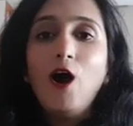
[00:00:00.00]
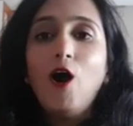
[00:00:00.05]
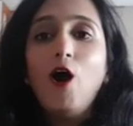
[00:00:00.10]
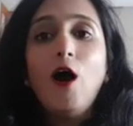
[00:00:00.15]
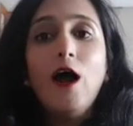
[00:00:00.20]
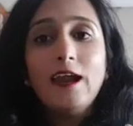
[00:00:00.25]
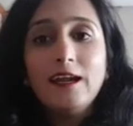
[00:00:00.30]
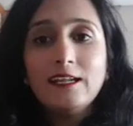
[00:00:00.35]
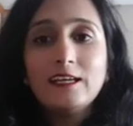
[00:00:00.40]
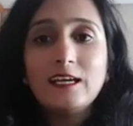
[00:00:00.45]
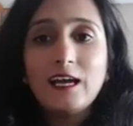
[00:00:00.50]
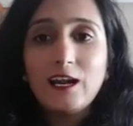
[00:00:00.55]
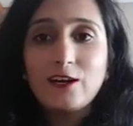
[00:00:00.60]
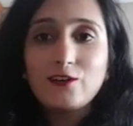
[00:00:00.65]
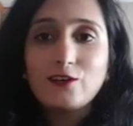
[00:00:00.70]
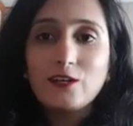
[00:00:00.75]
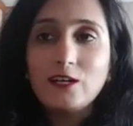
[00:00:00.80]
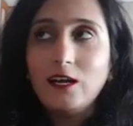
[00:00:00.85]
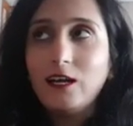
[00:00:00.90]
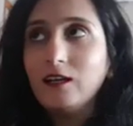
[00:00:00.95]
or any
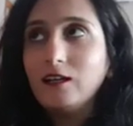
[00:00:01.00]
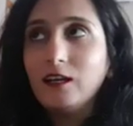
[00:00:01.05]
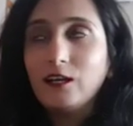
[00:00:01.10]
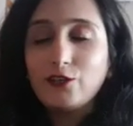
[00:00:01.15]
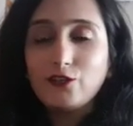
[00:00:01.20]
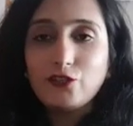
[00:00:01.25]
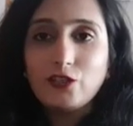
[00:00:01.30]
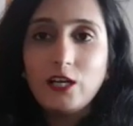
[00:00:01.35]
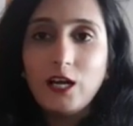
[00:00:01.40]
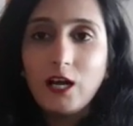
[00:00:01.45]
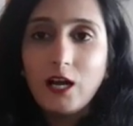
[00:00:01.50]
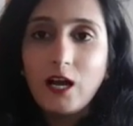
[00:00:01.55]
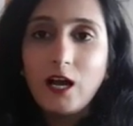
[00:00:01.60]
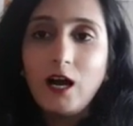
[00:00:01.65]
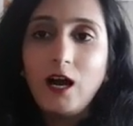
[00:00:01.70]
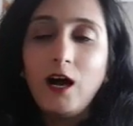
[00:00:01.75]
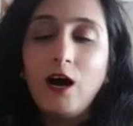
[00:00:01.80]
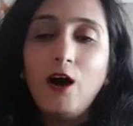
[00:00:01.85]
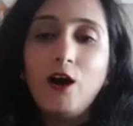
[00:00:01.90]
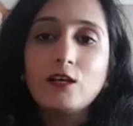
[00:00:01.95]
country like Sri
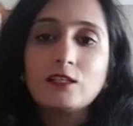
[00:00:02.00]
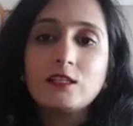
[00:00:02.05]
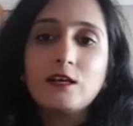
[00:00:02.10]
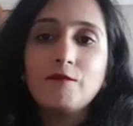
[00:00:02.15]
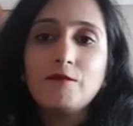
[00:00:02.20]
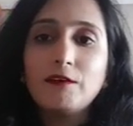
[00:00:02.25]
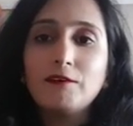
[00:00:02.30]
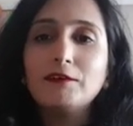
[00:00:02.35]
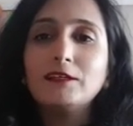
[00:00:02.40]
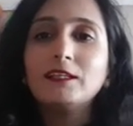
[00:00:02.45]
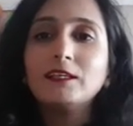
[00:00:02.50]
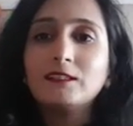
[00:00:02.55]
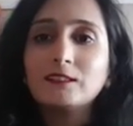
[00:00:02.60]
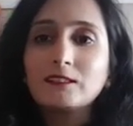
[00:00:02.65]
Lanka or somewhere where